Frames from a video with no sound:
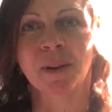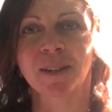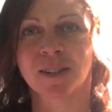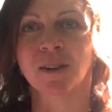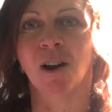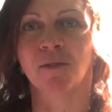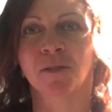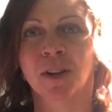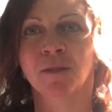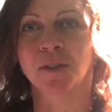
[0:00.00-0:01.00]
meant as an
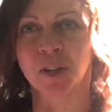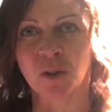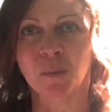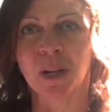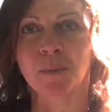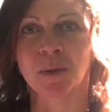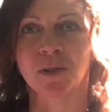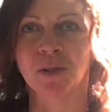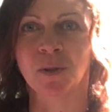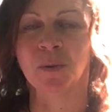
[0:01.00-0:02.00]
offering for you to be able
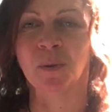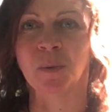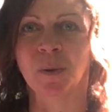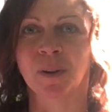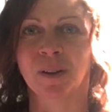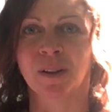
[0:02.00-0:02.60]
to